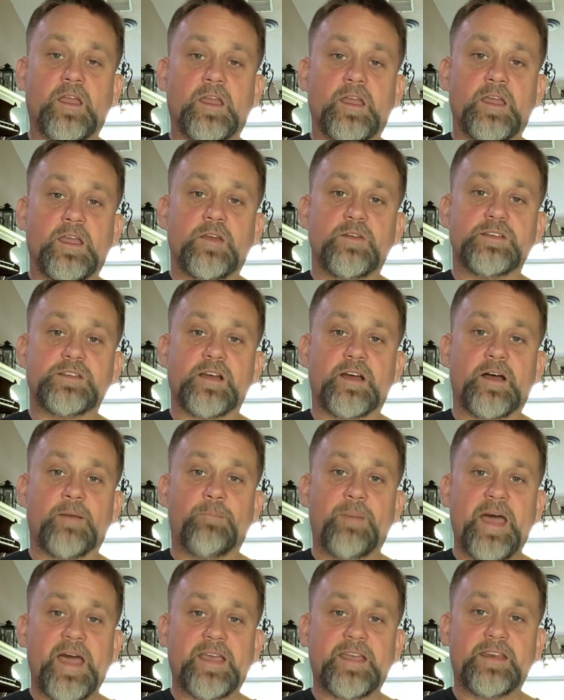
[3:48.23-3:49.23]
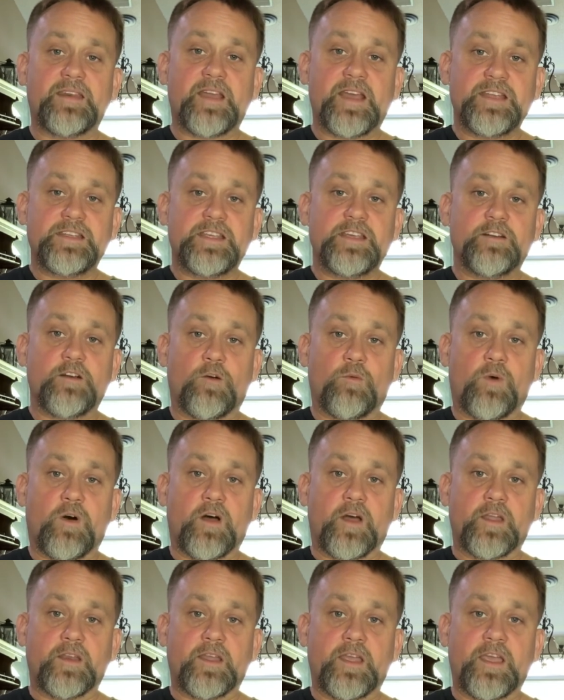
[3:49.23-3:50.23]
It was back in
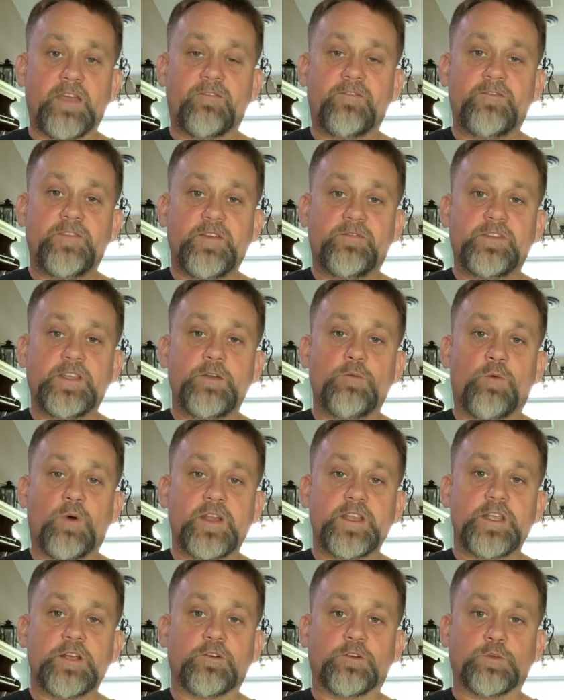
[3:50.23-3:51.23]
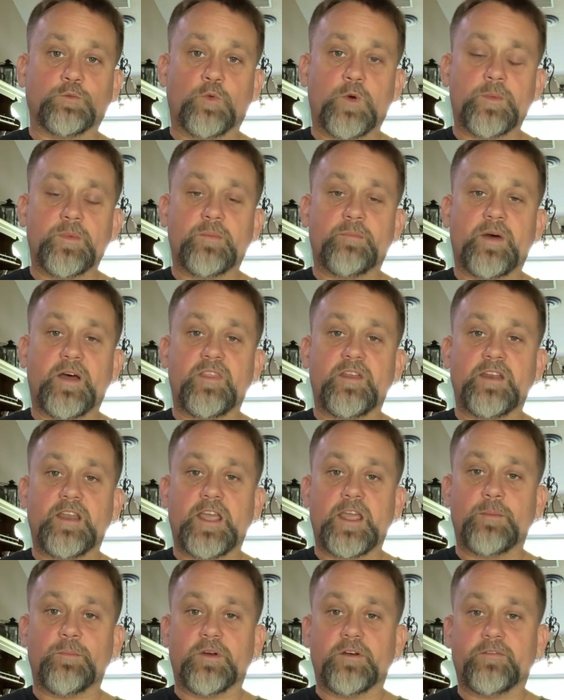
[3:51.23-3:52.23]
1901, a 51-year-old woman by the
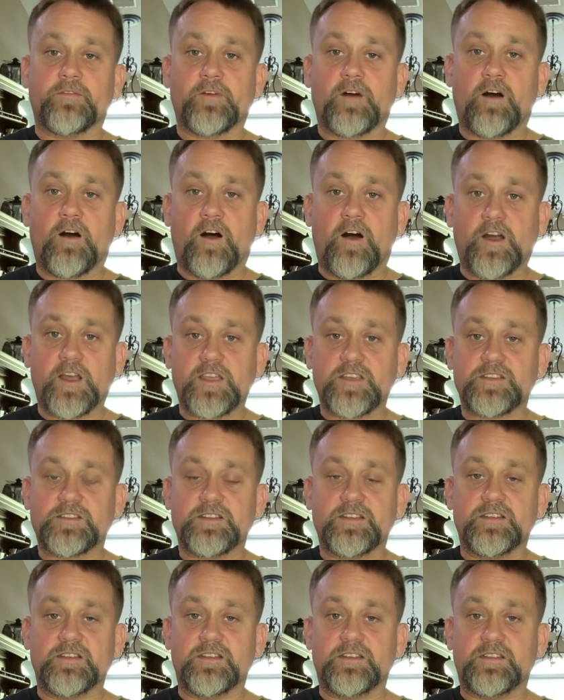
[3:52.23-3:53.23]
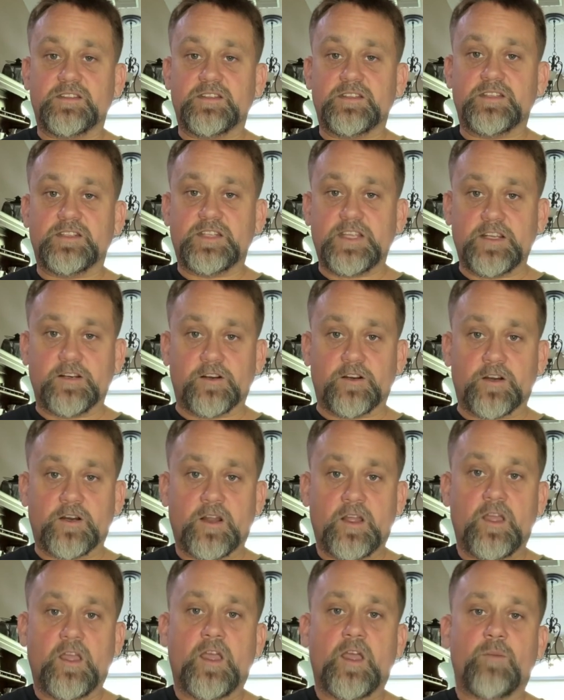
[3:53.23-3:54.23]
name of August Dieter
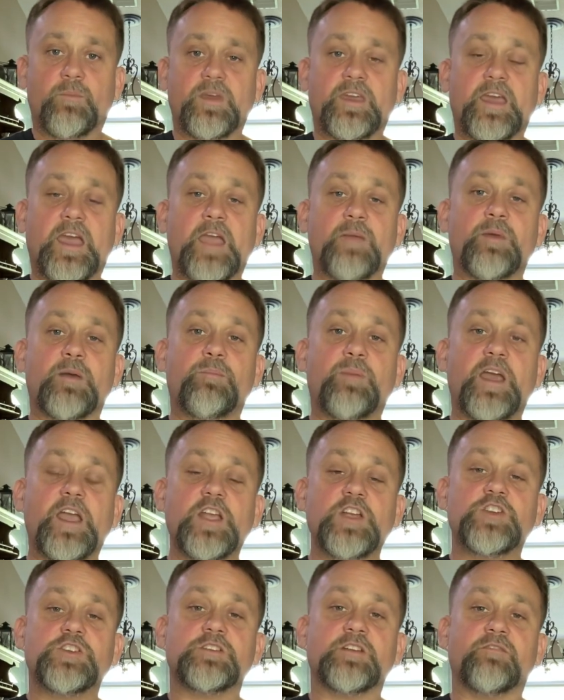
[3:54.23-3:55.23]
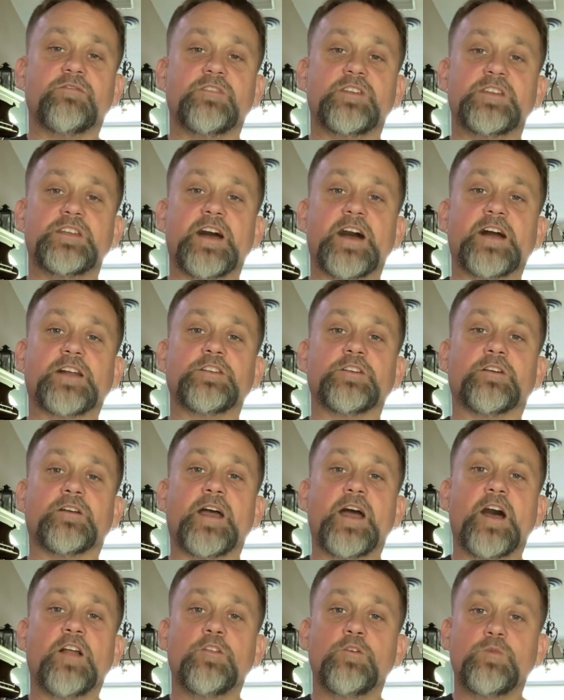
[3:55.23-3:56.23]
became a patient of Dr.
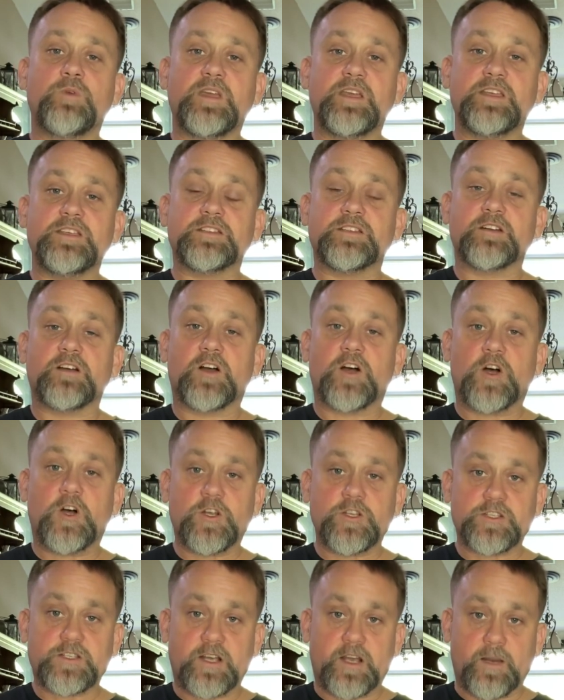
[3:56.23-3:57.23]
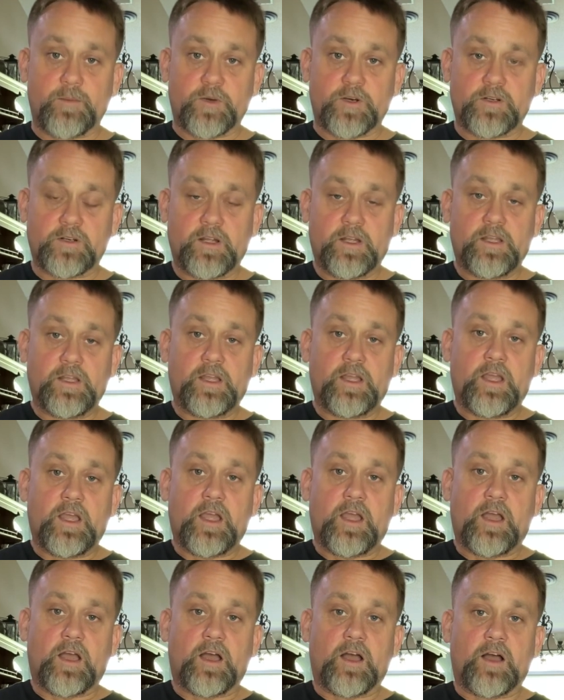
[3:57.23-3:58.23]
Eloise Alzheimer.
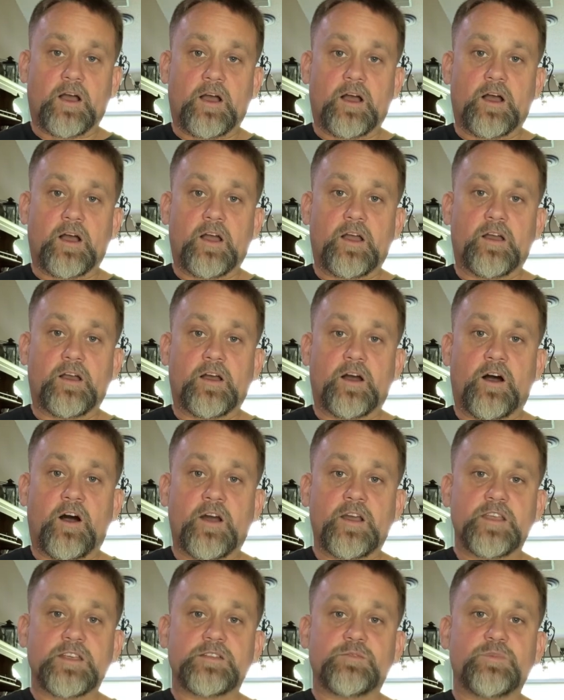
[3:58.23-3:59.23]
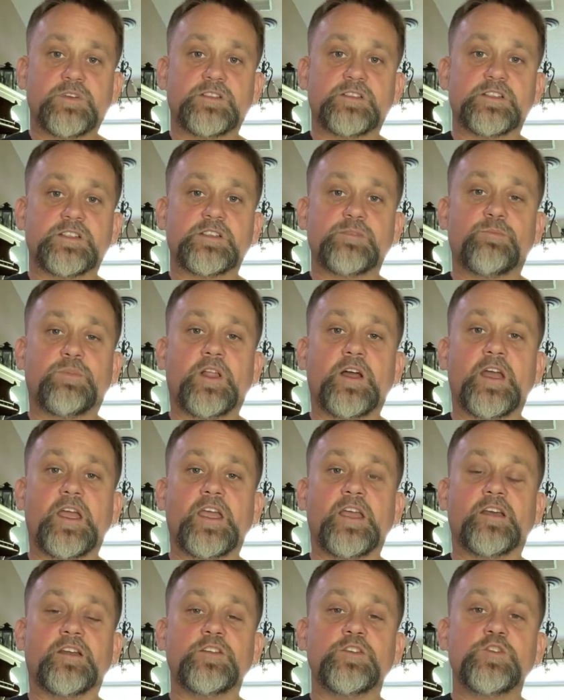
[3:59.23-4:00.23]
August was
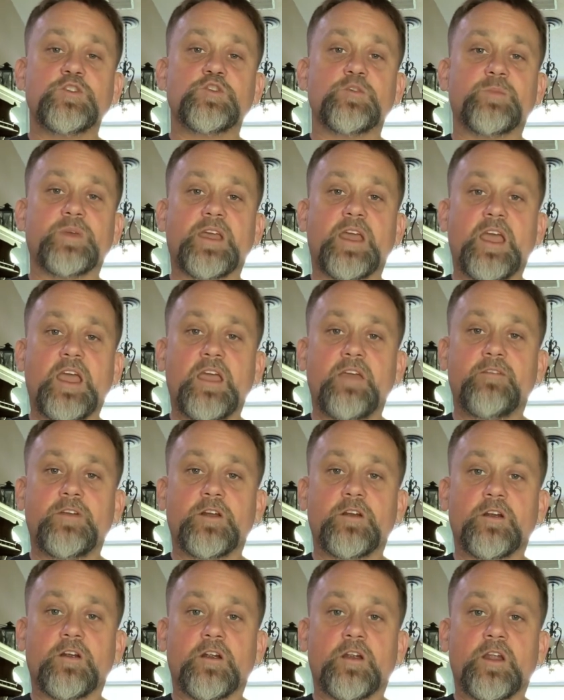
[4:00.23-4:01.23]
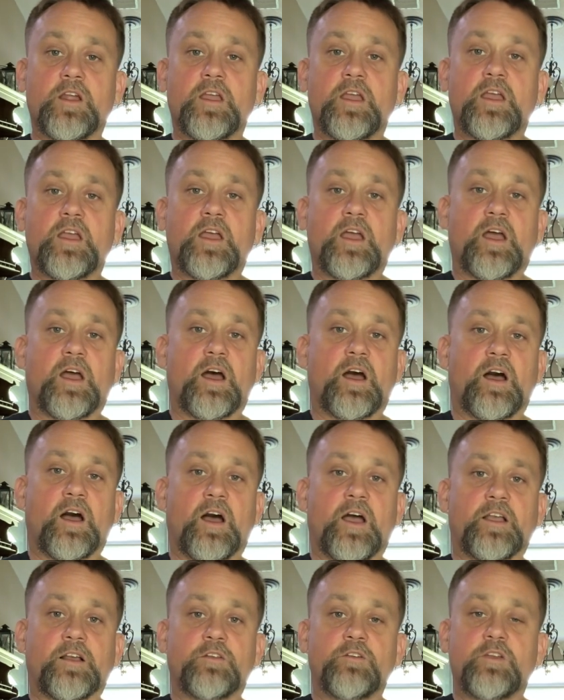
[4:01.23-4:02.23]
displaying unusual behavior,
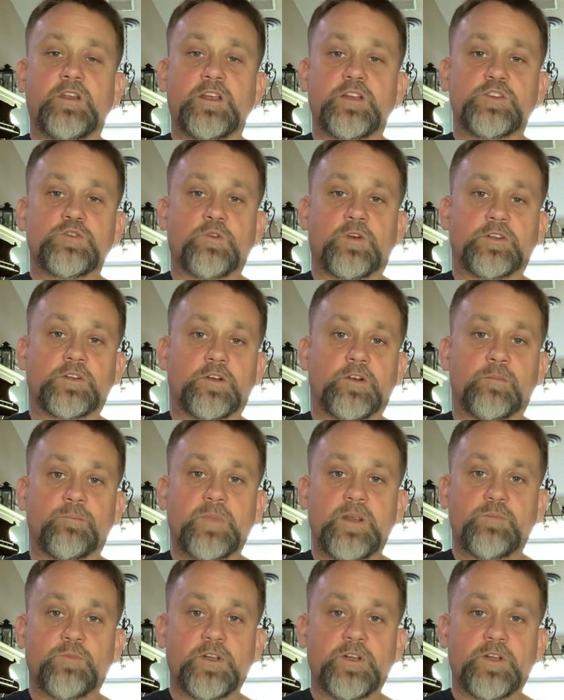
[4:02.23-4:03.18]
including short-term memory